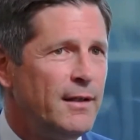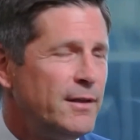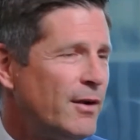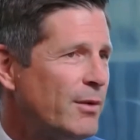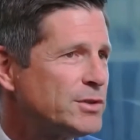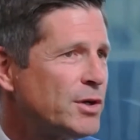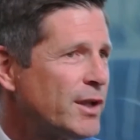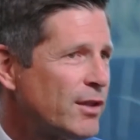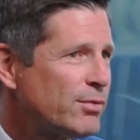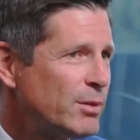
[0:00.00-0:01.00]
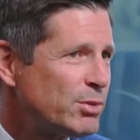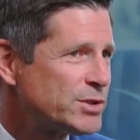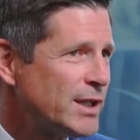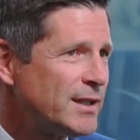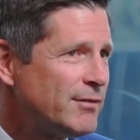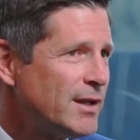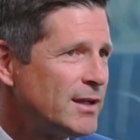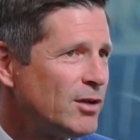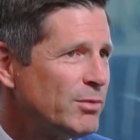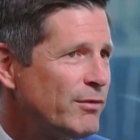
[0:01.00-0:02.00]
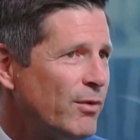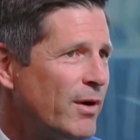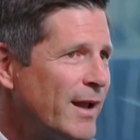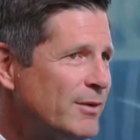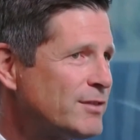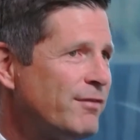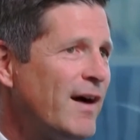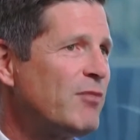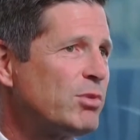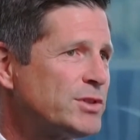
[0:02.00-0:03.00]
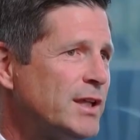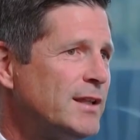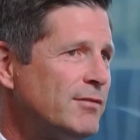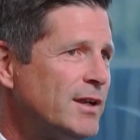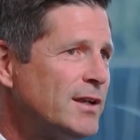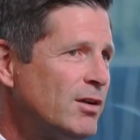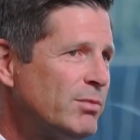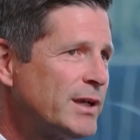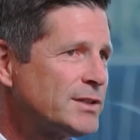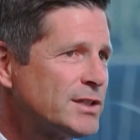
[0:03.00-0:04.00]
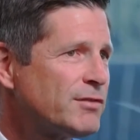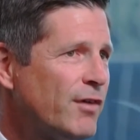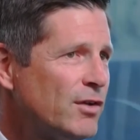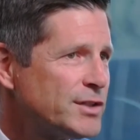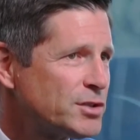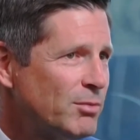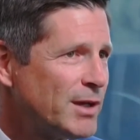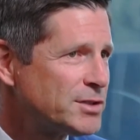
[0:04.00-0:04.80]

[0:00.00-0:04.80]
I was earning a 3% dividend yield before. Now it's a 5% dividend yield because it's fallen so much.